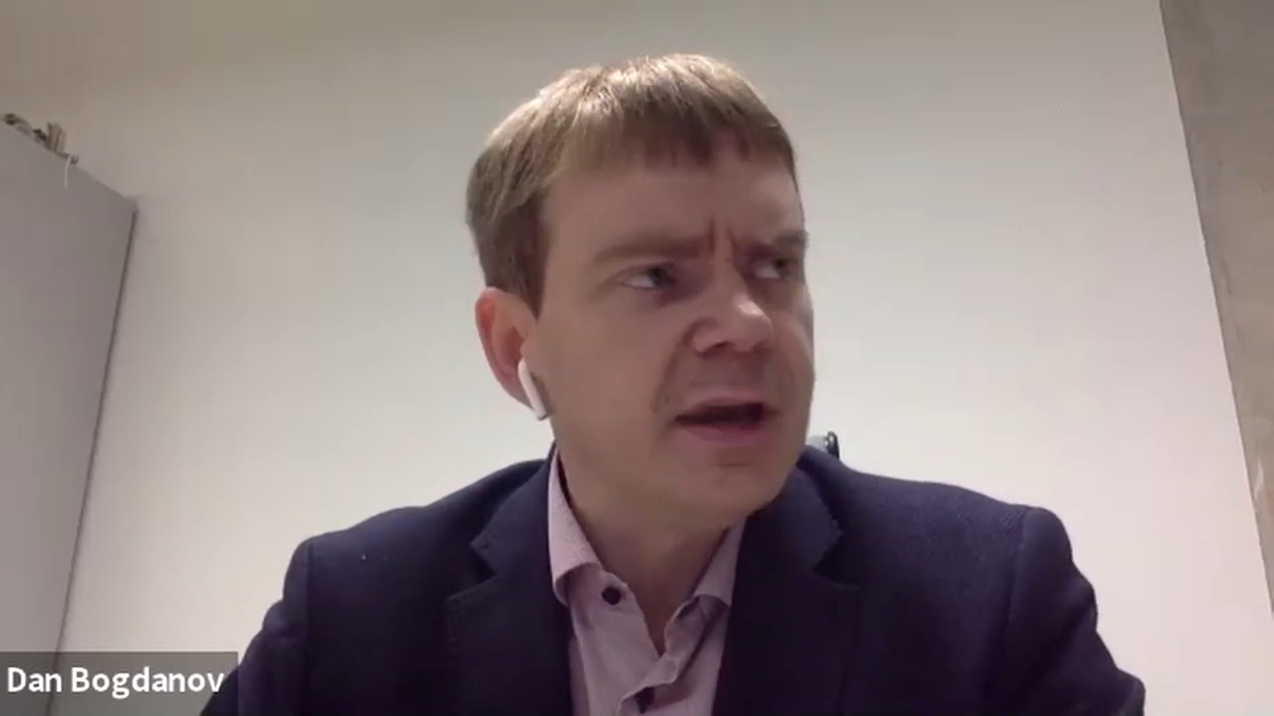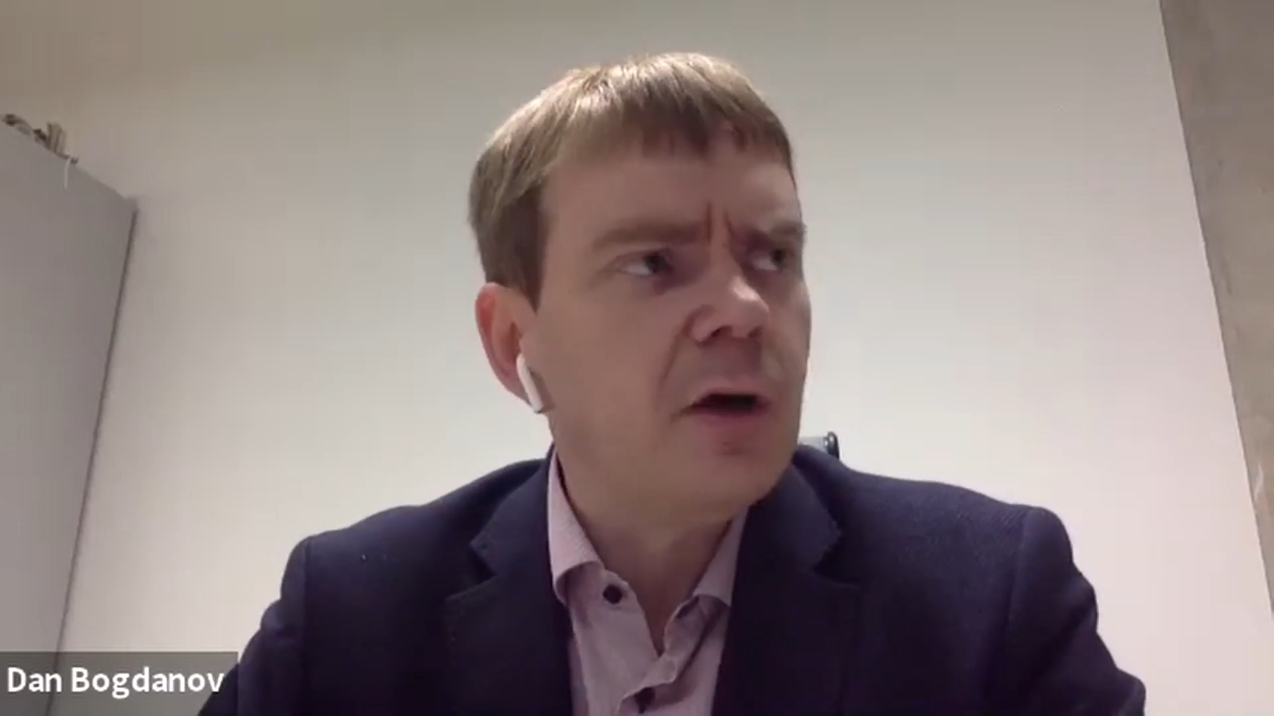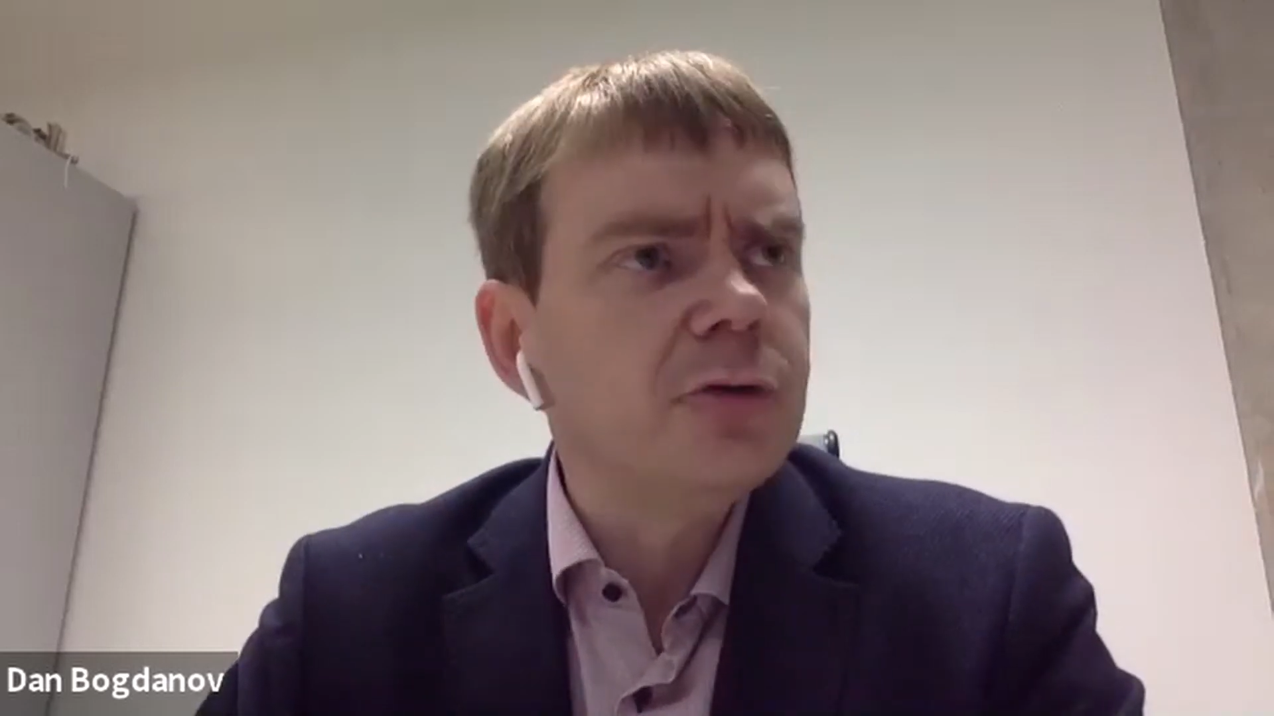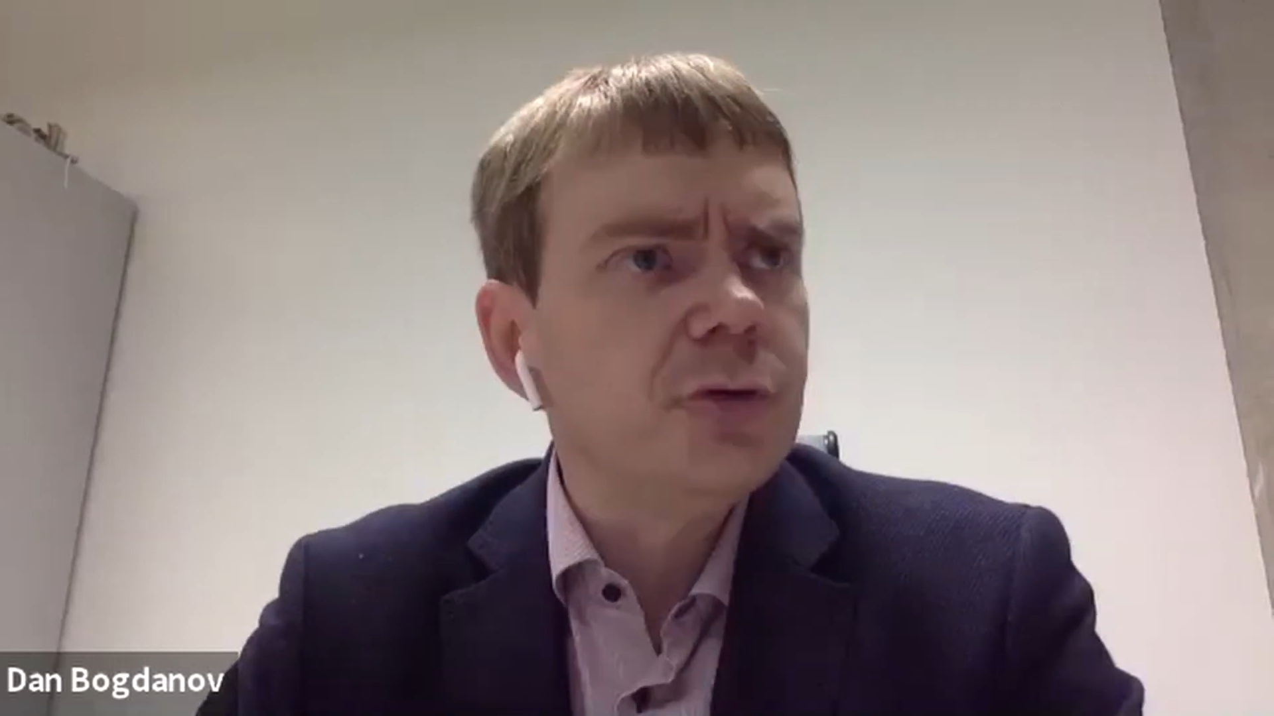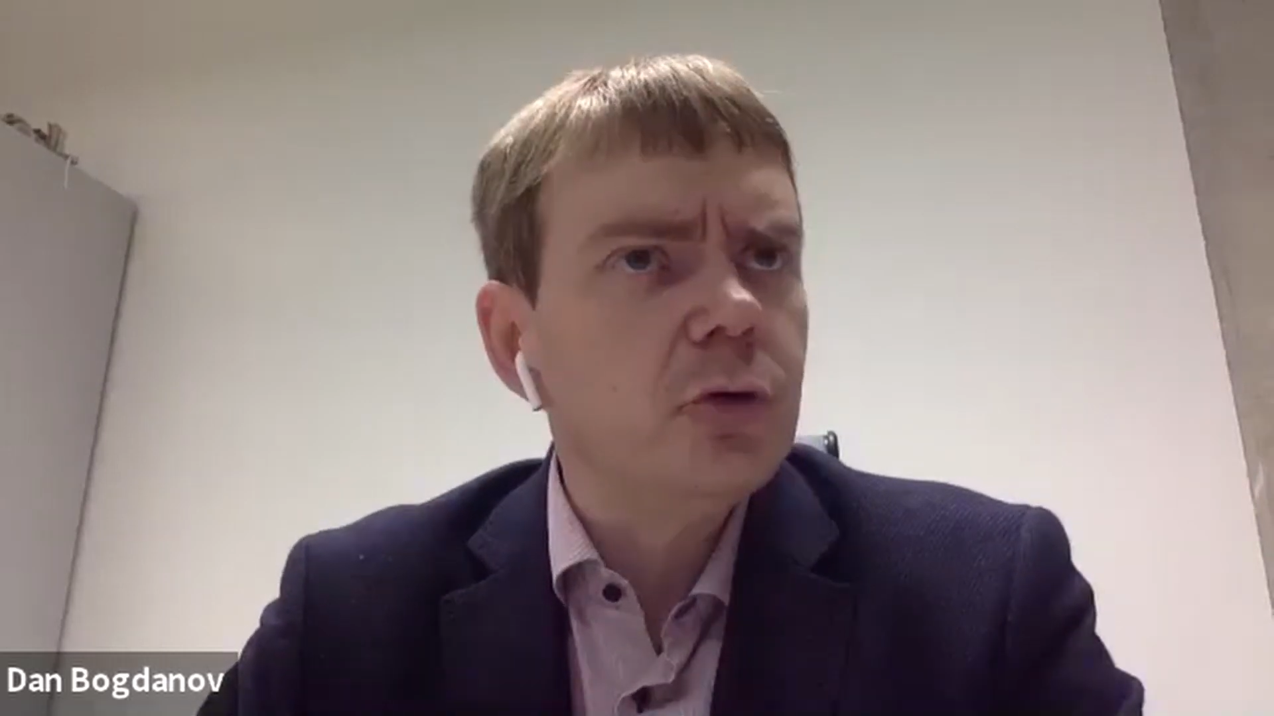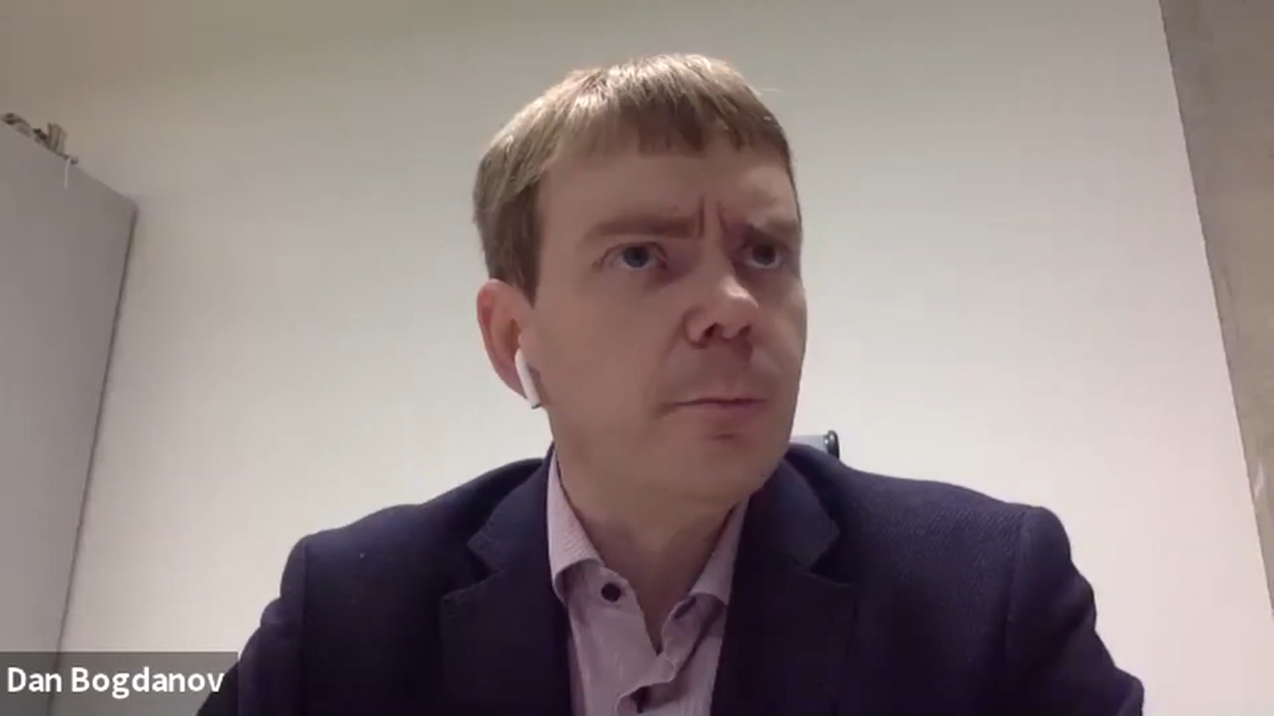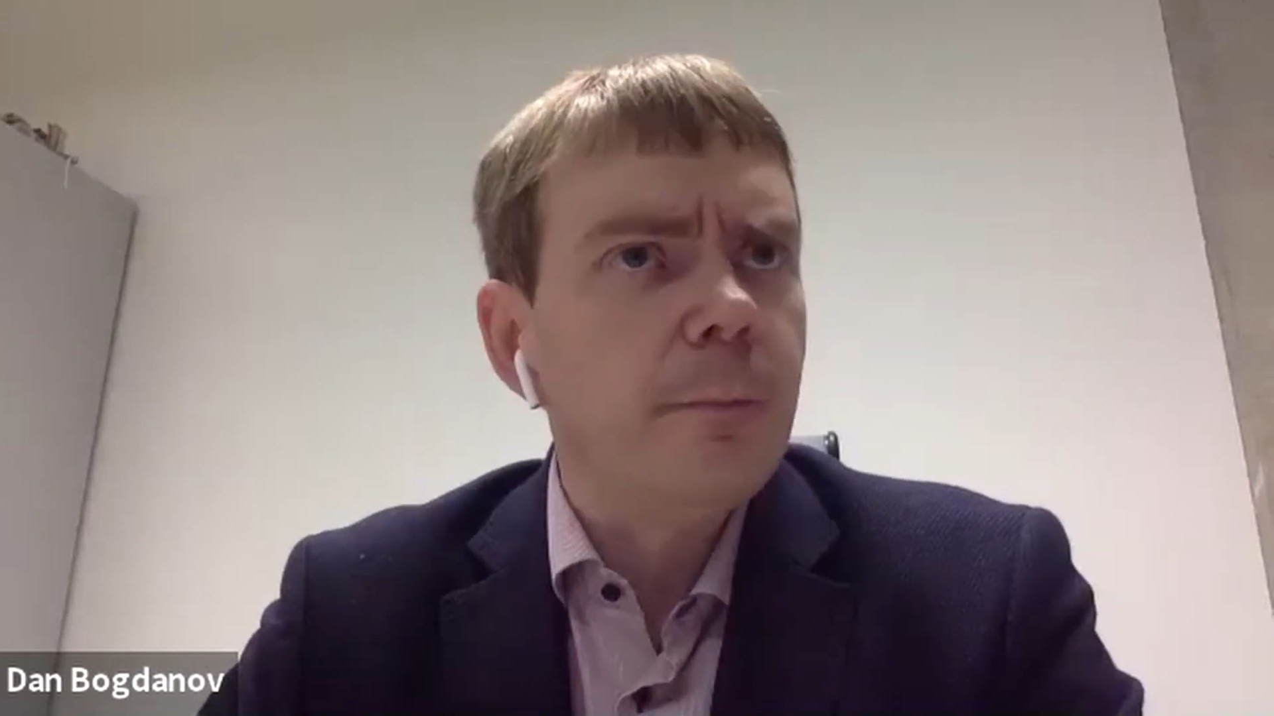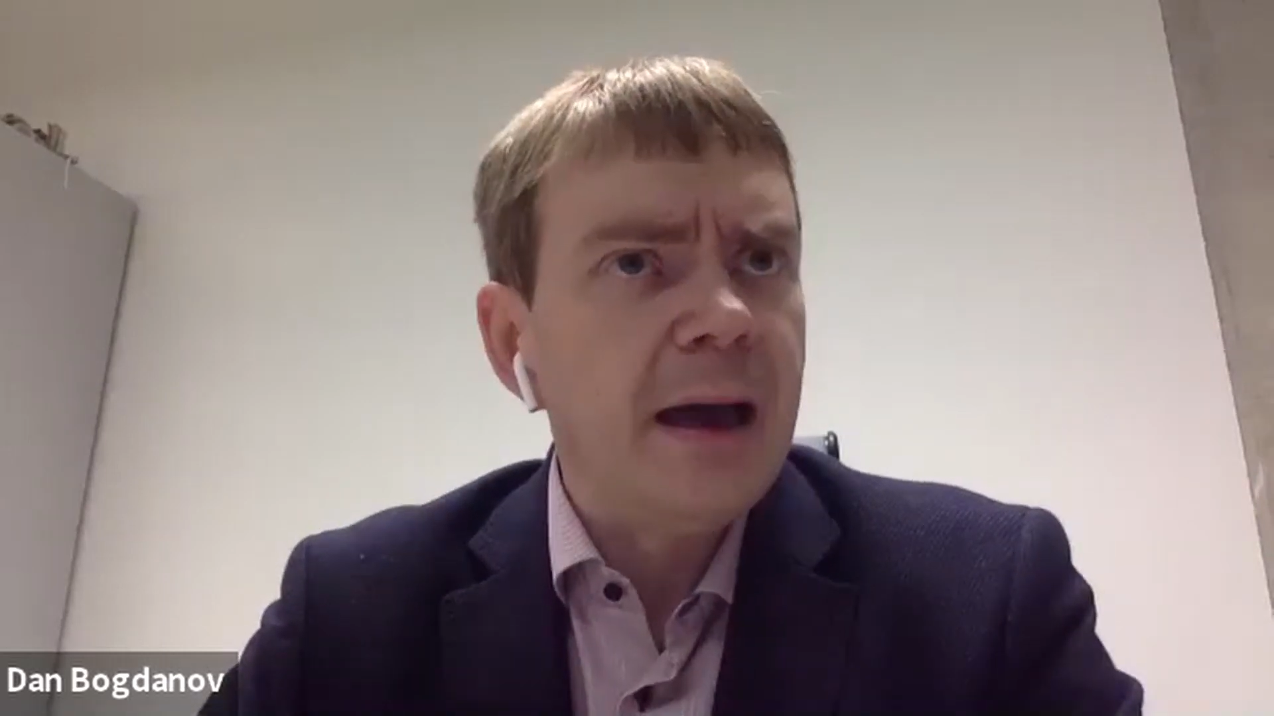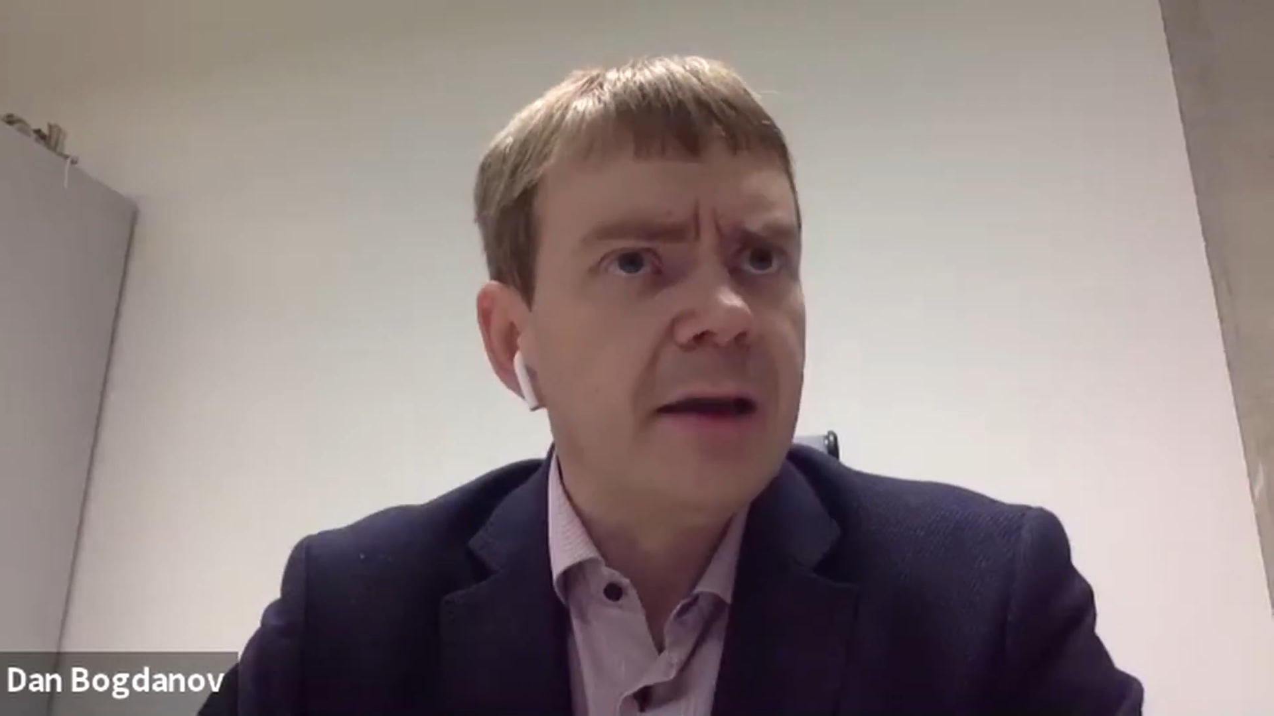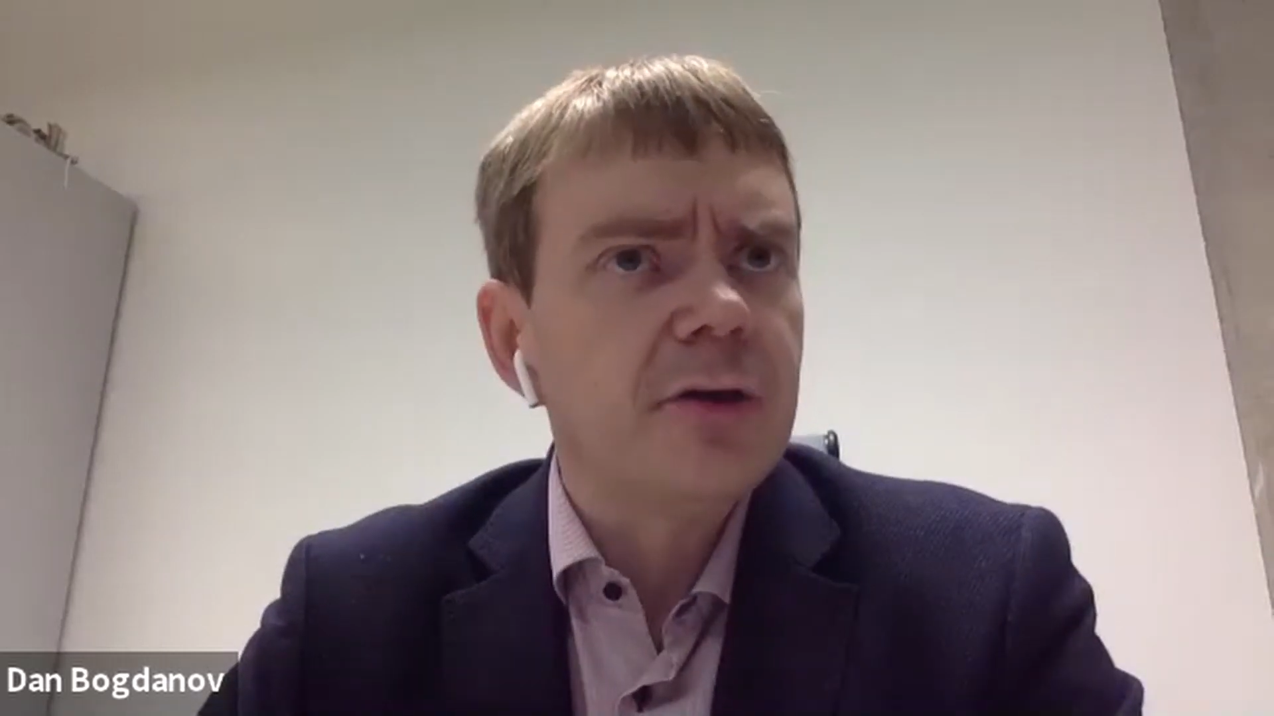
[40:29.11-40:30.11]
now do
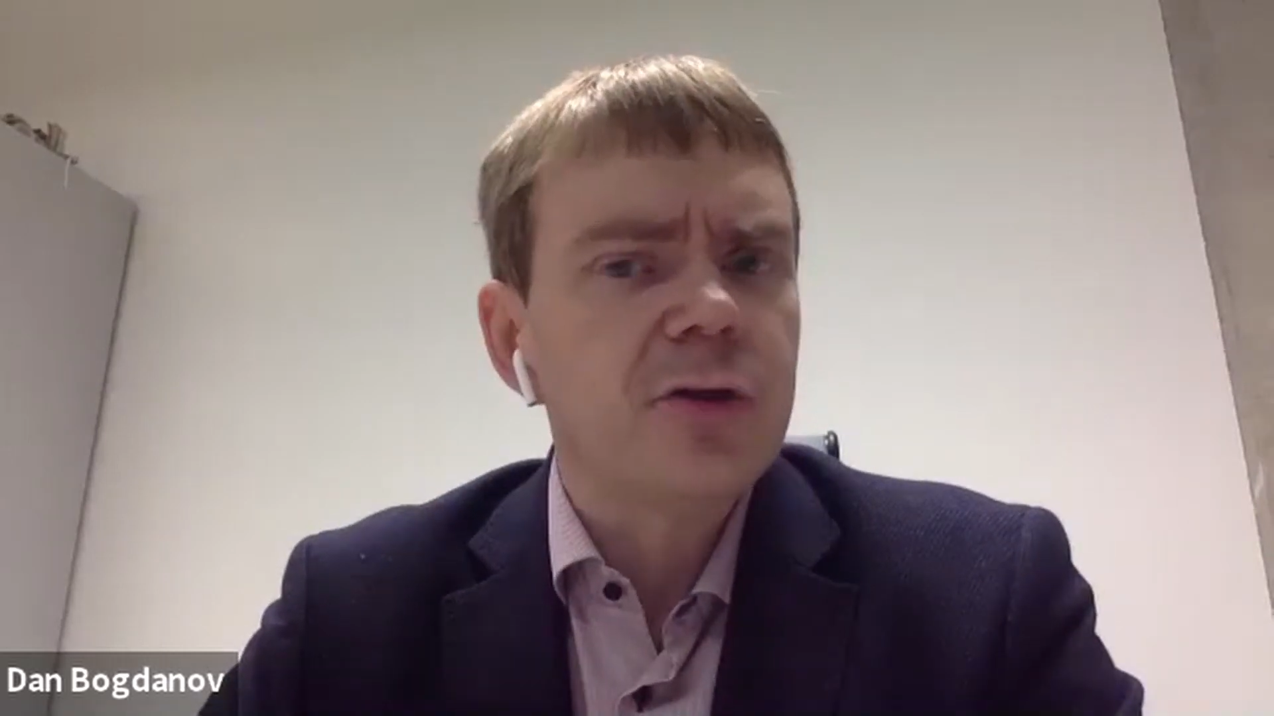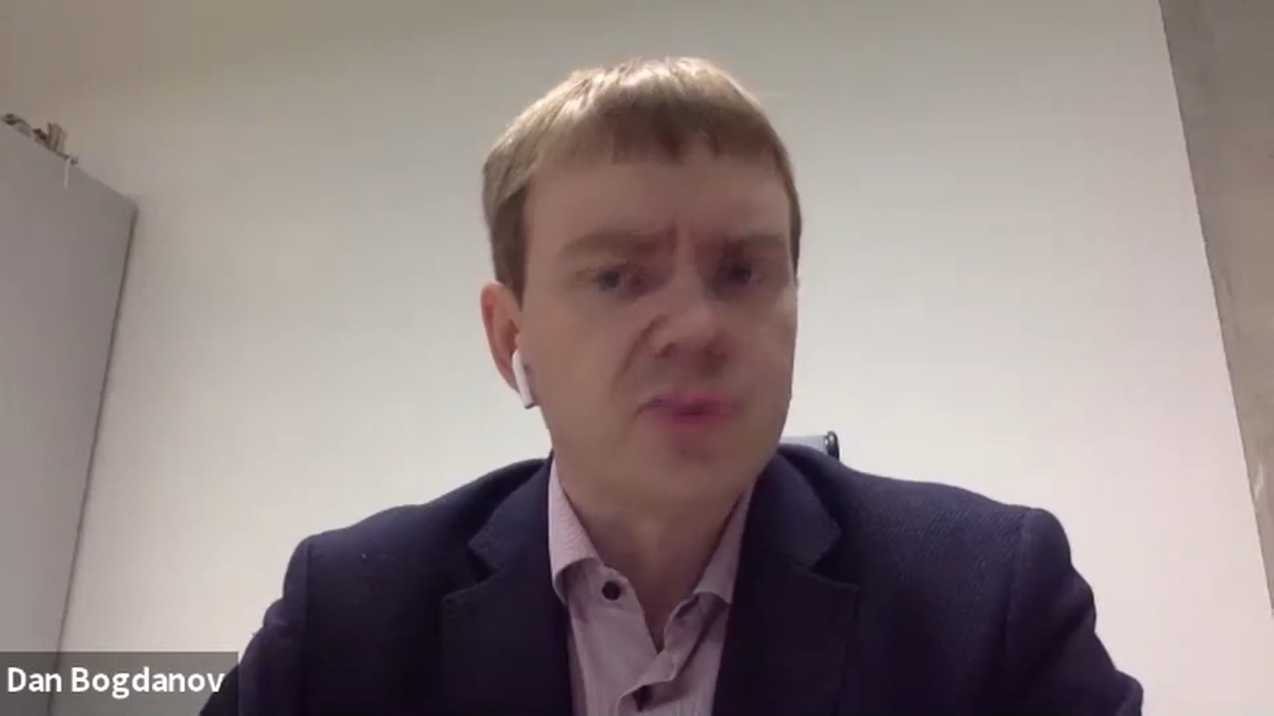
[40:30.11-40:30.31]
bank